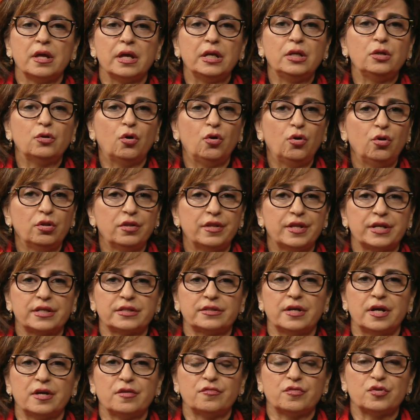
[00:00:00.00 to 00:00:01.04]
in all their
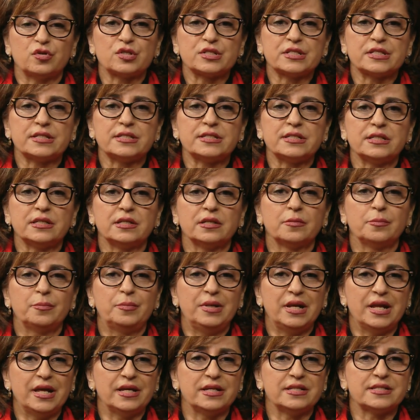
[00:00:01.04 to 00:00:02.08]
diversity
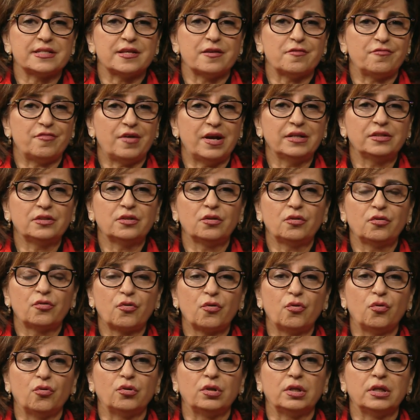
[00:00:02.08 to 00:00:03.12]
plays a vital
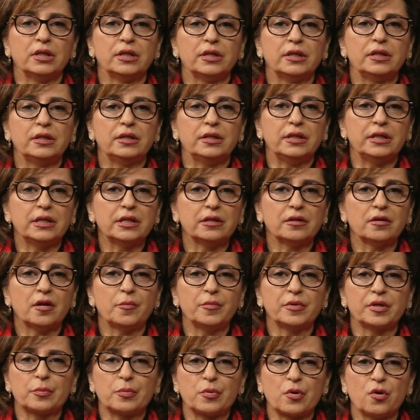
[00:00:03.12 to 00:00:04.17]
role in
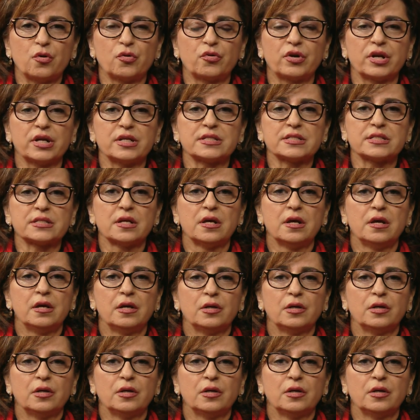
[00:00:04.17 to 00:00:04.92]
economic progress,